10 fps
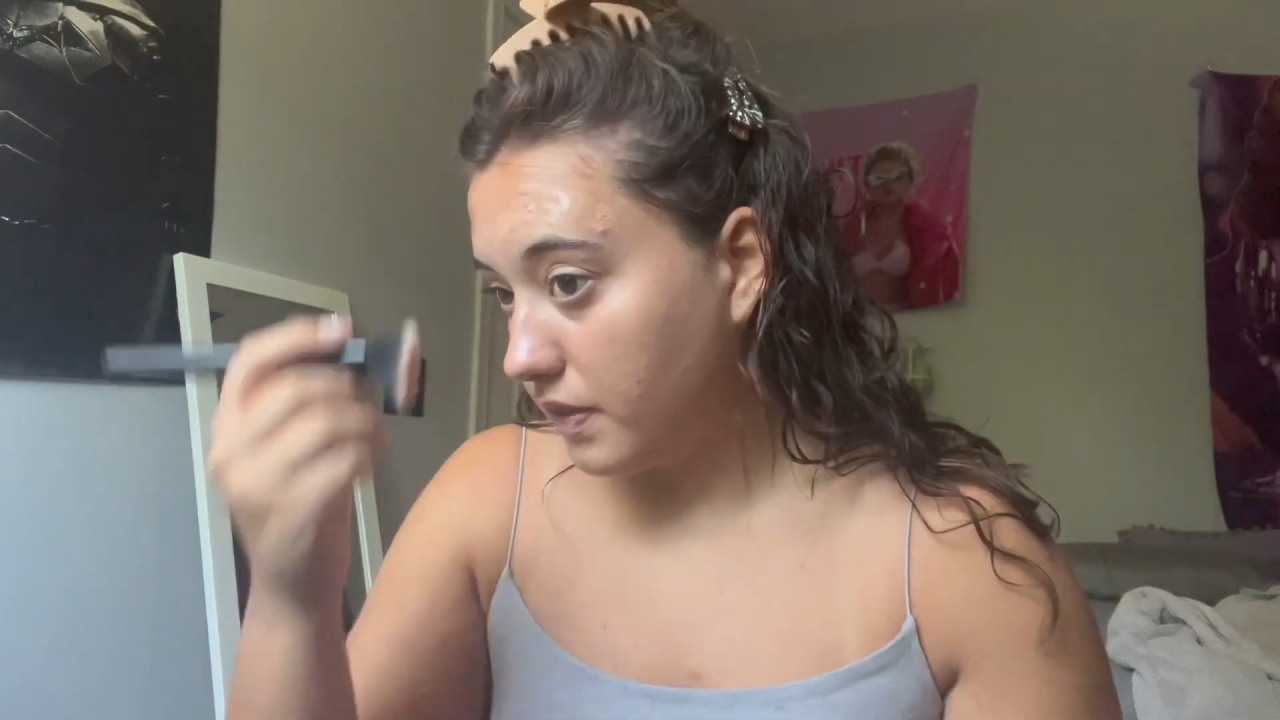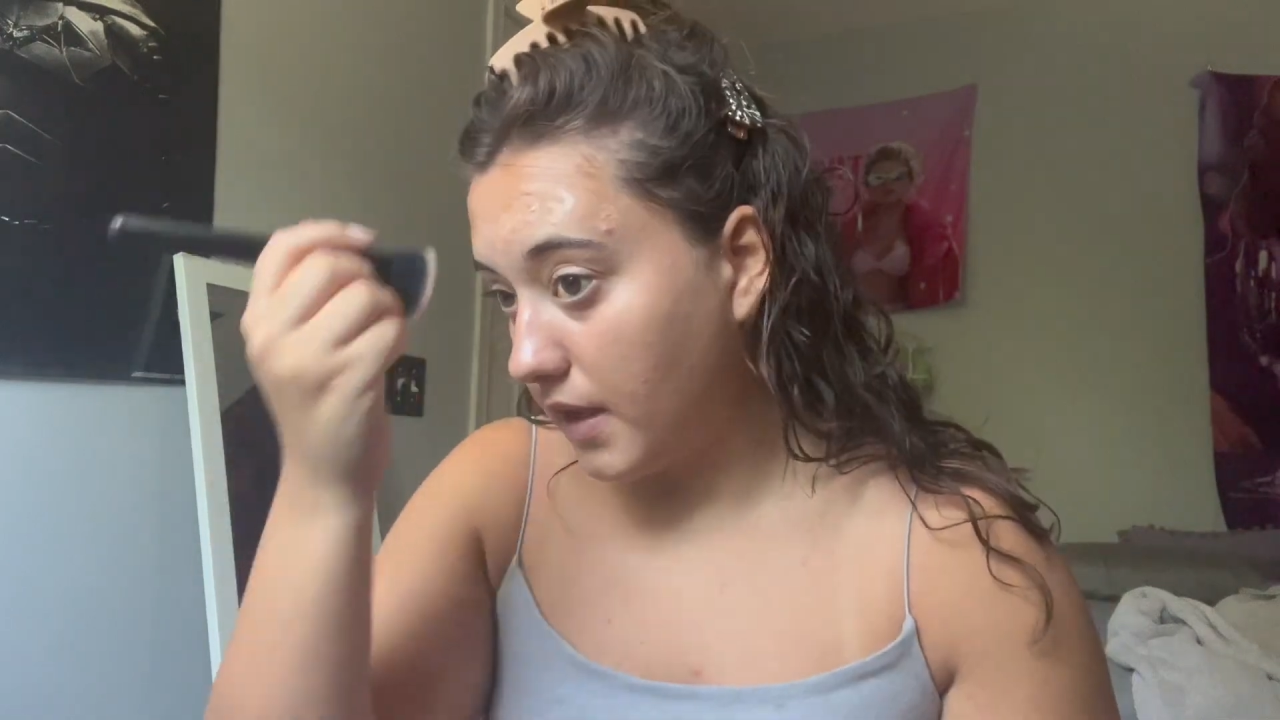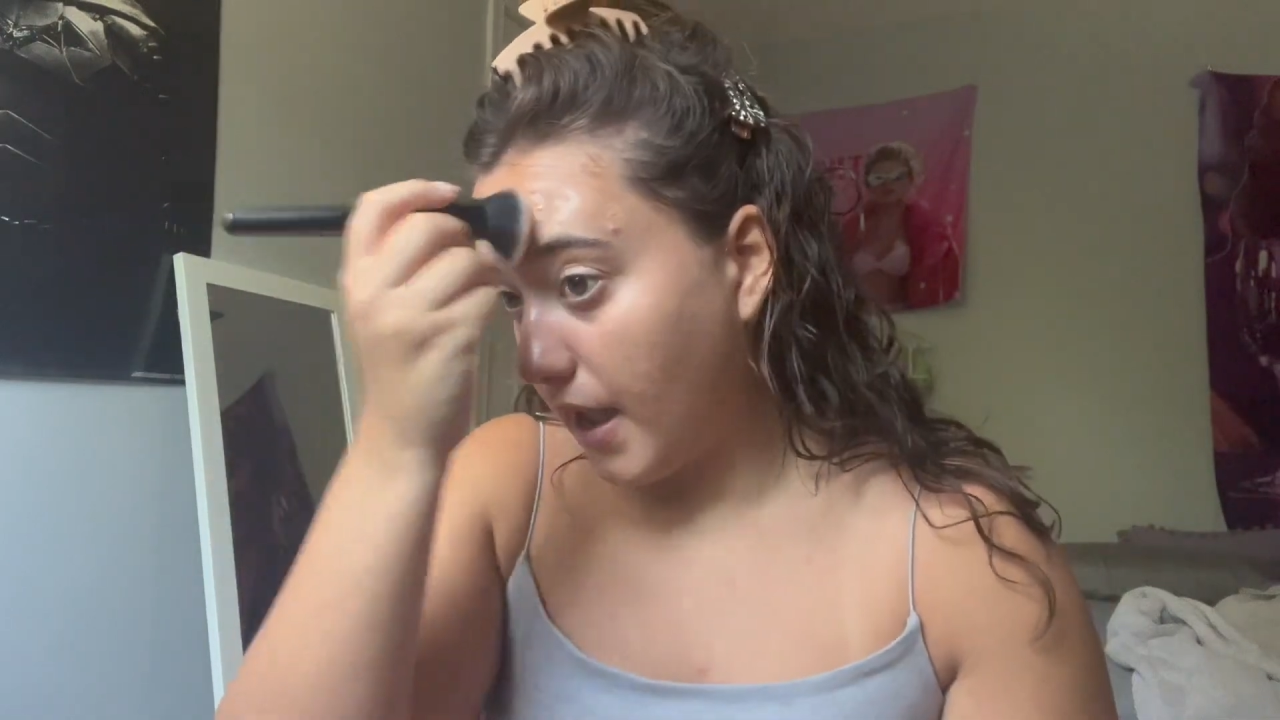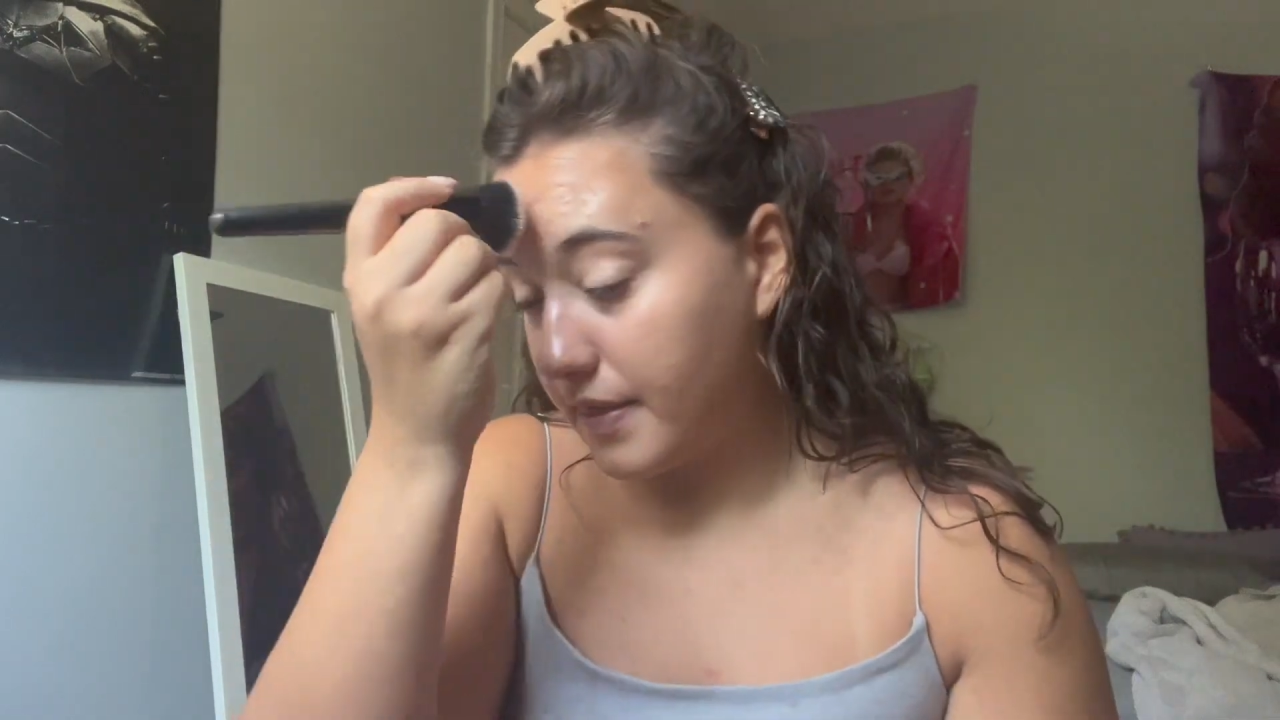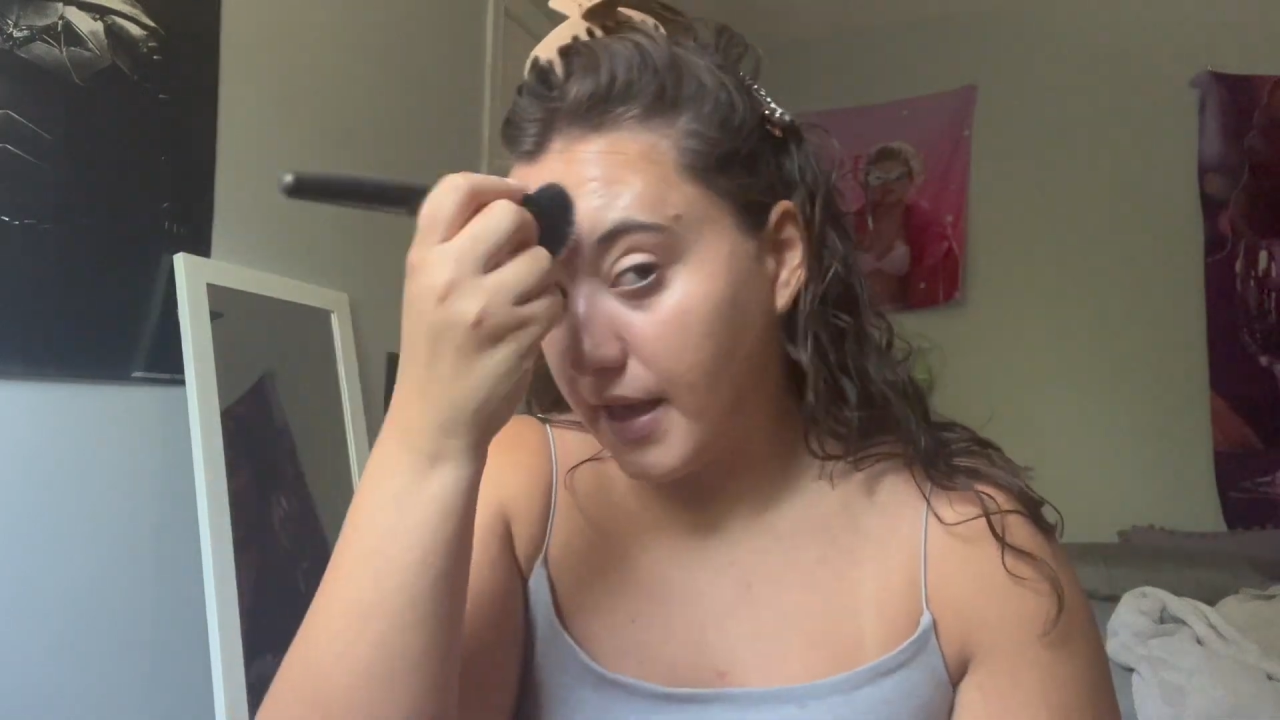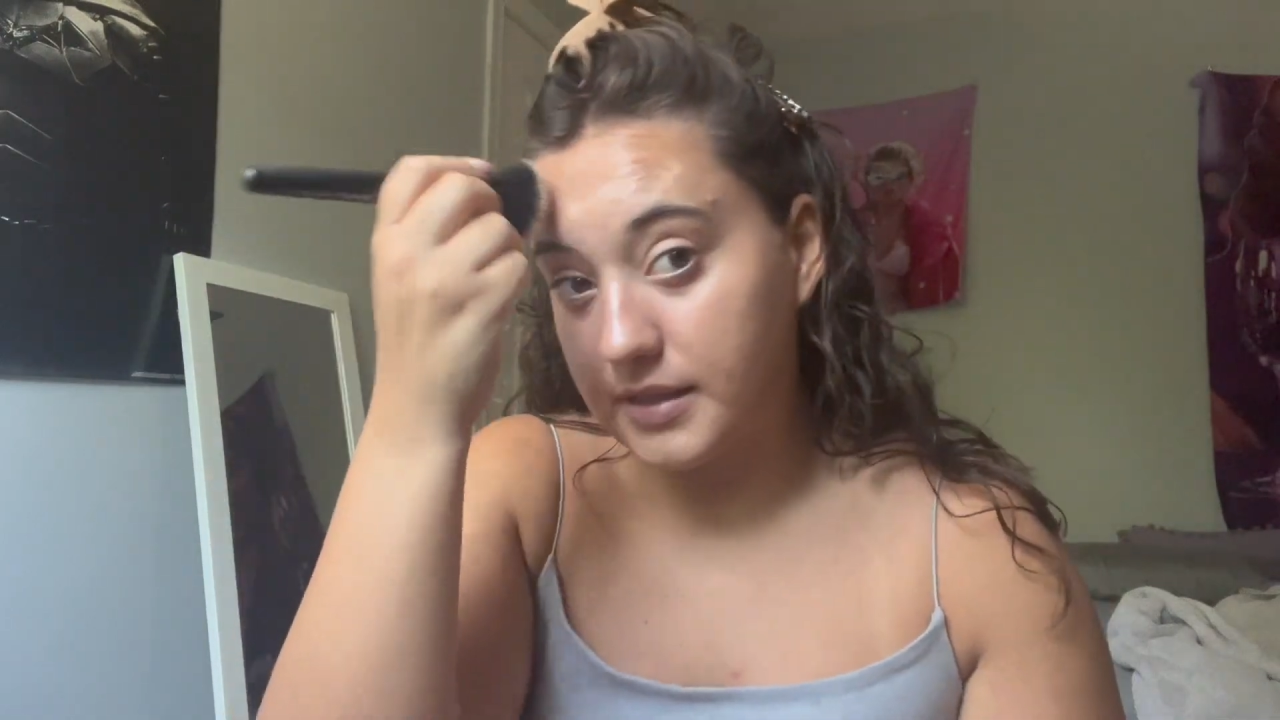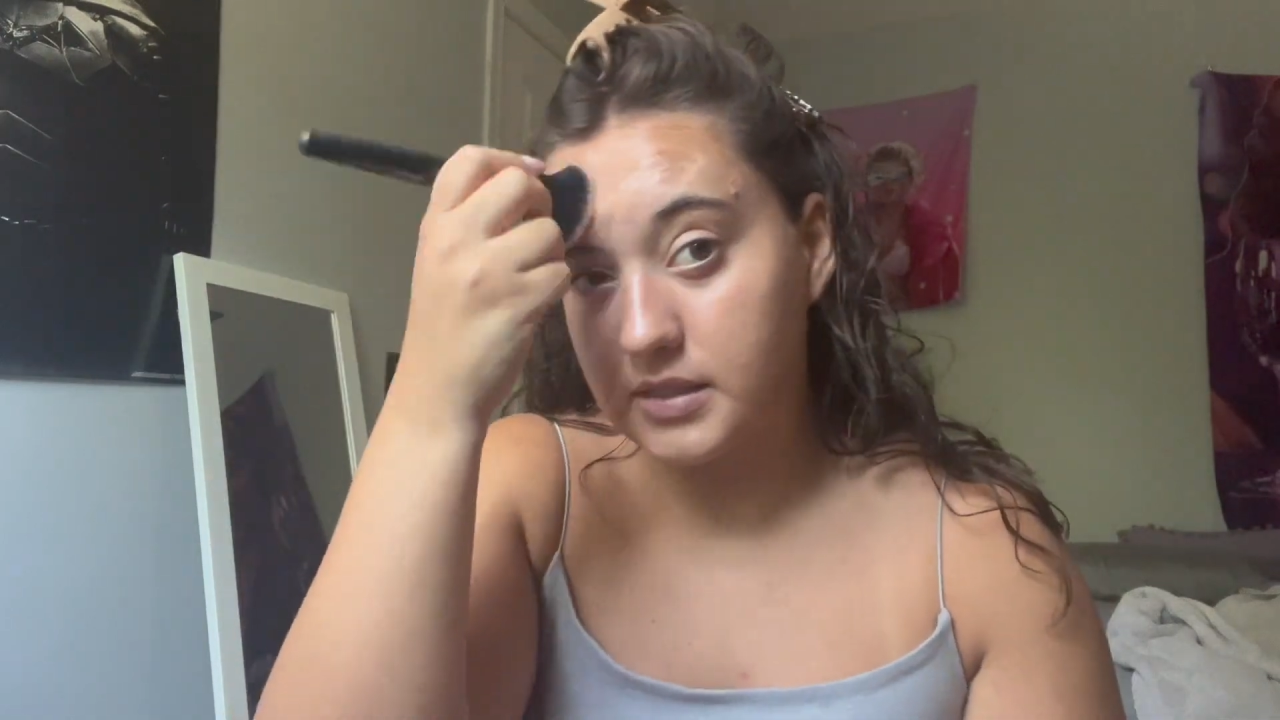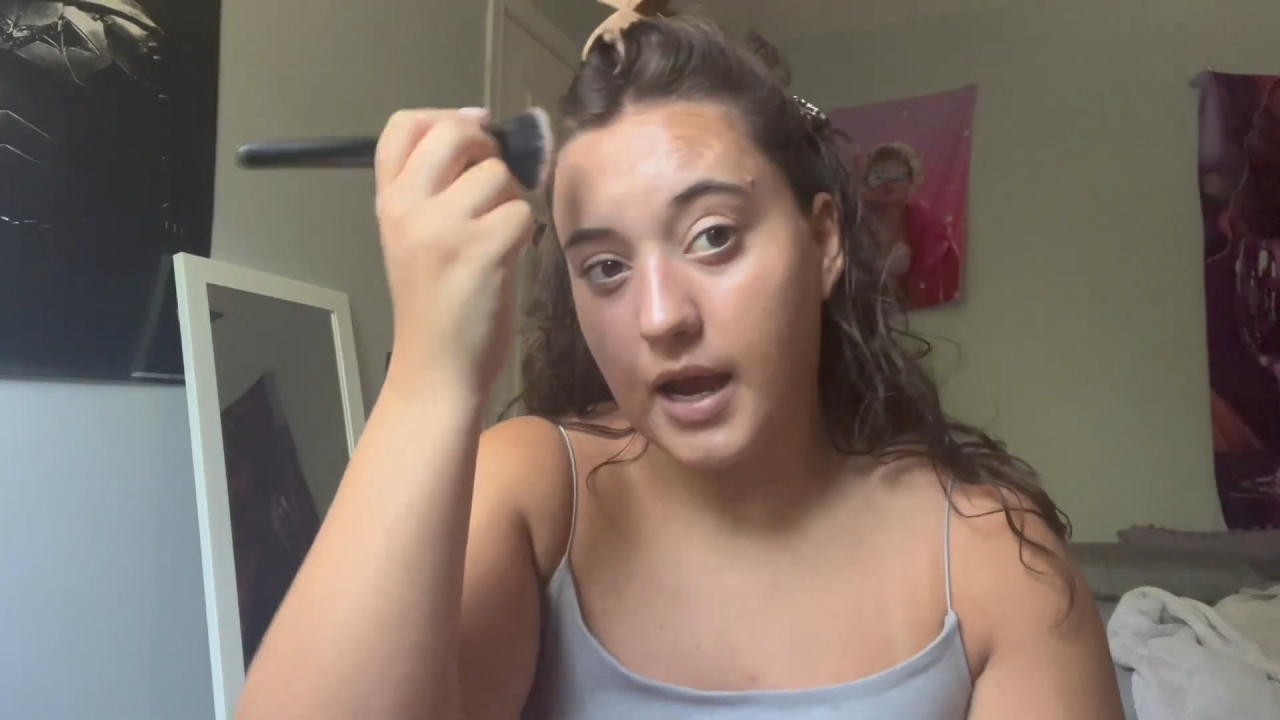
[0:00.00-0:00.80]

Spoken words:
Yeah, that's,